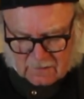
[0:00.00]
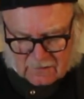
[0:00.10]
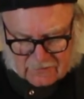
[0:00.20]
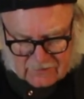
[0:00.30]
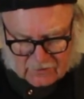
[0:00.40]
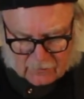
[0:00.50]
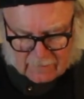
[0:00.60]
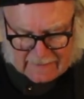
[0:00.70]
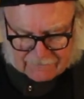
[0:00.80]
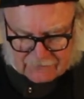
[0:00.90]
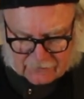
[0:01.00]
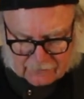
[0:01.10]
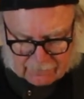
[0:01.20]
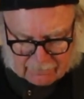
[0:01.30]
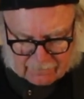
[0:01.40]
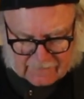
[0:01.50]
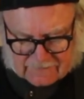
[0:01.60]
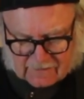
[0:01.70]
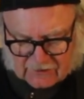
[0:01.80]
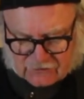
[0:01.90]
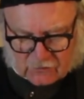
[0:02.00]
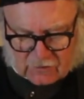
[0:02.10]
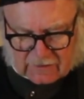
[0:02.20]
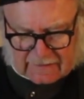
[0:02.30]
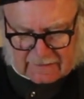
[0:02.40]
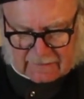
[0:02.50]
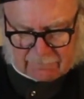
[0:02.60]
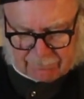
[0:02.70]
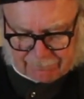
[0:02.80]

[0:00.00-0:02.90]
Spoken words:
So after this initial cleaning,